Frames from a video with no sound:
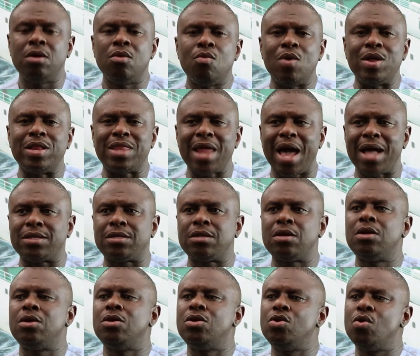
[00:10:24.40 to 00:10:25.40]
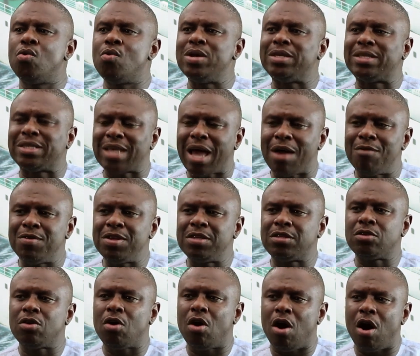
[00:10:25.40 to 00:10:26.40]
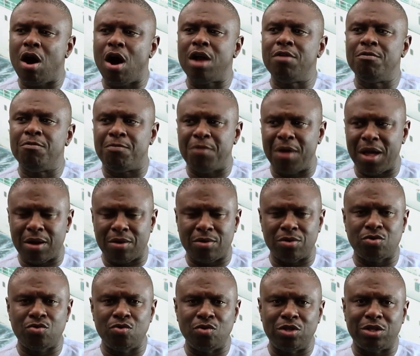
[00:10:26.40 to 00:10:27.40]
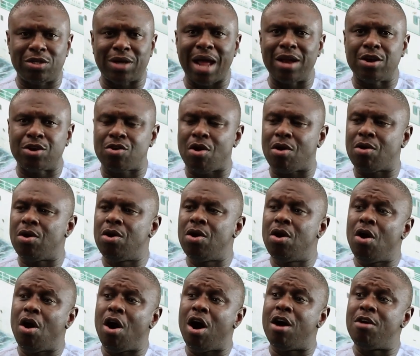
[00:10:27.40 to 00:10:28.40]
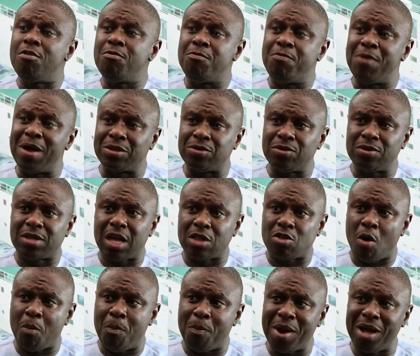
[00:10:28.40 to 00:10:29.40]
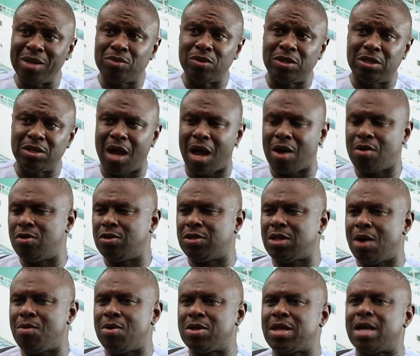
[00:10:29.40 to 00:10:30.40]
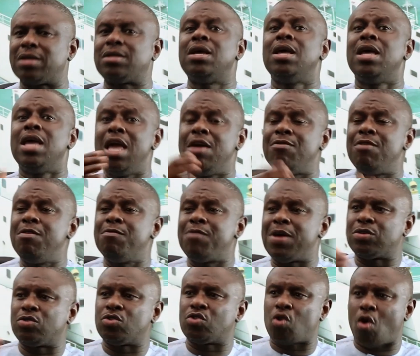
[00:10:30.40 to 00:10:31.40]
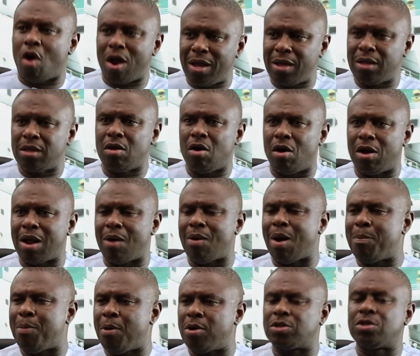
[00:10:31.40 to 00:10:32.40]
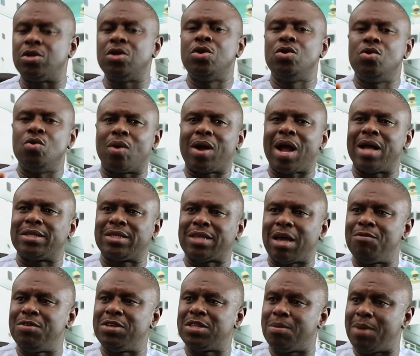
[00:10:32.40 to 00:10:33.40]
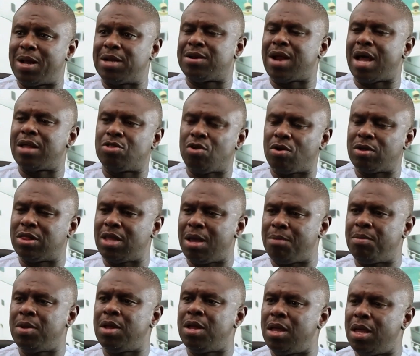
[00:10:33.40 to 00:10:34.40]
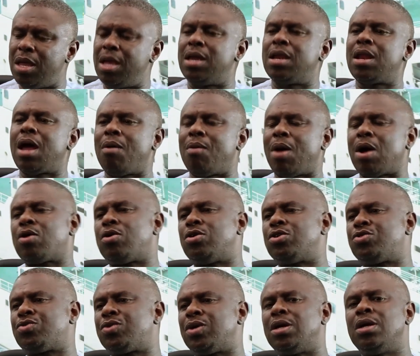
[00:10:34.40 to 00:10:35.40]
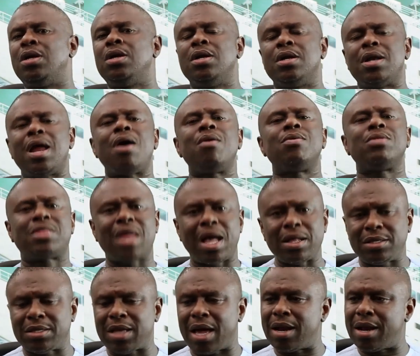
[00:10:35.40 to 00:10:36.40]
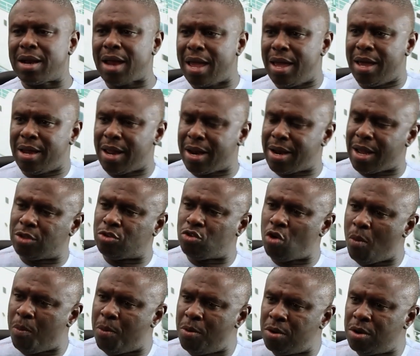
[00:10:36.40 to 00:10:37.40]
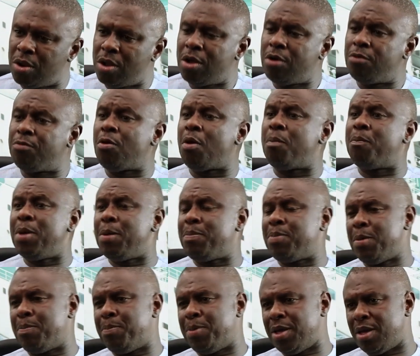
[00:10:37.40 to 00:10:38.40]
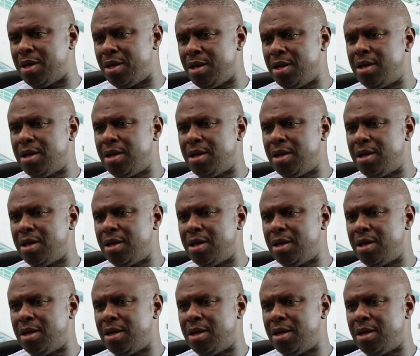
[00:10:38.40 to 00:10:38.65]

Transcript: With that, you will service all vehicles, we dry dock all vessels that operate within our coastal waters. Even vessels calling on our ports, you can service them and dry dock them in our country. Now, that's another area that is open for PPP.